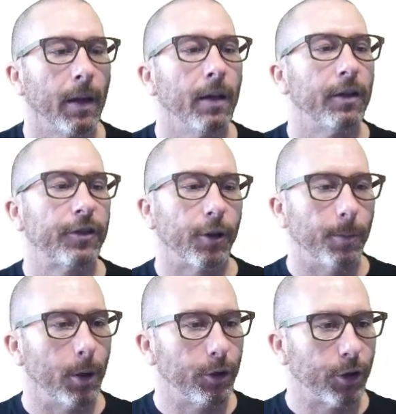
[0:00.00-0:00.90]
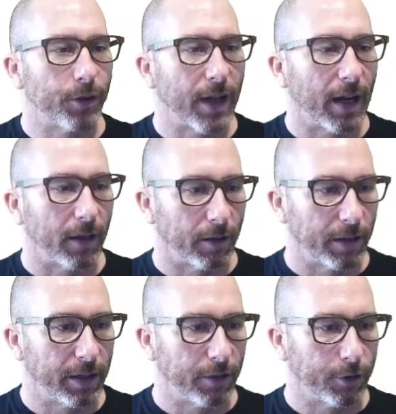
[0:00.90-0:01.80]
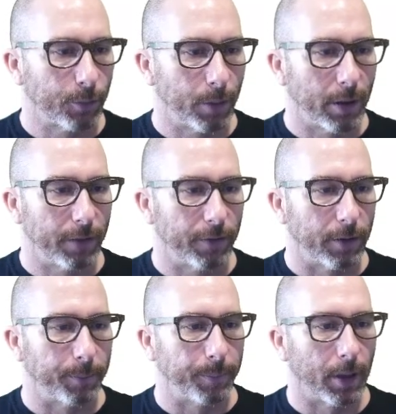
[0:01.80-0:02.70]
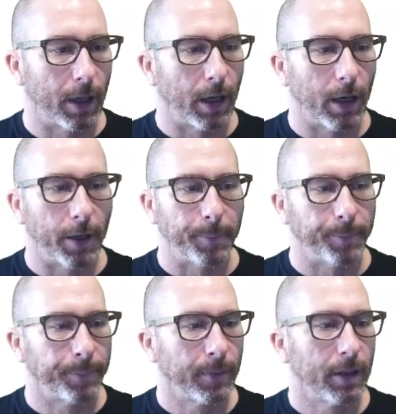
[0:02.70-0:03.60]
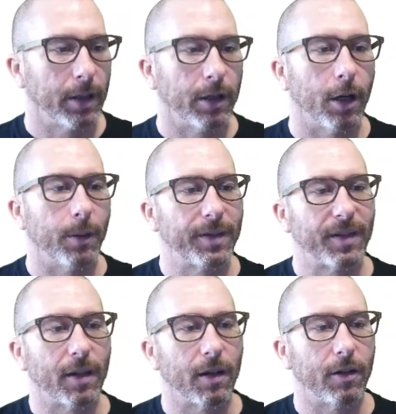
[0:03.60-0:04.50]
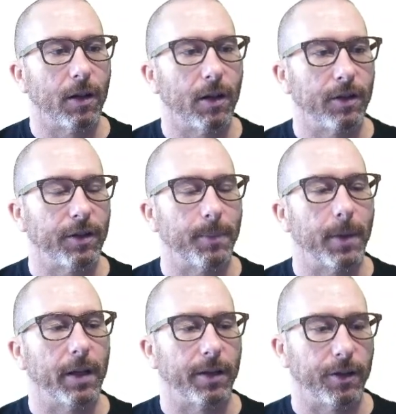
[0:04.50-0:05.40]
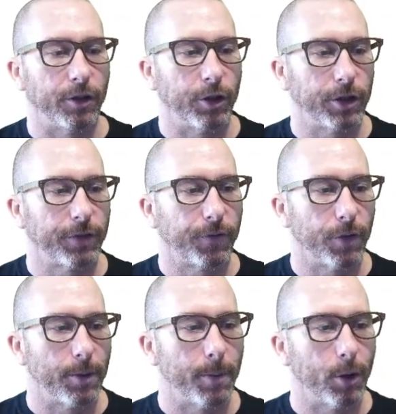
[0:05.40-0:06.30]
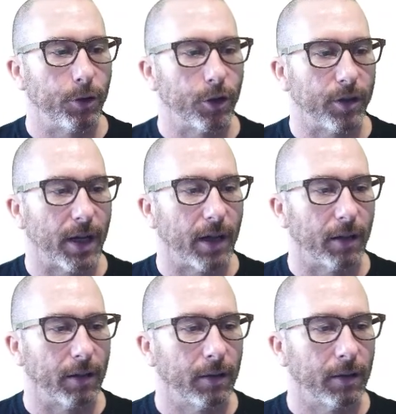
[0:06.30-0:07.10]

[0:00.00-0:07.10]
So Mojo Dialer, here's one of them. It's $100 a month just for the Mojo Dialer.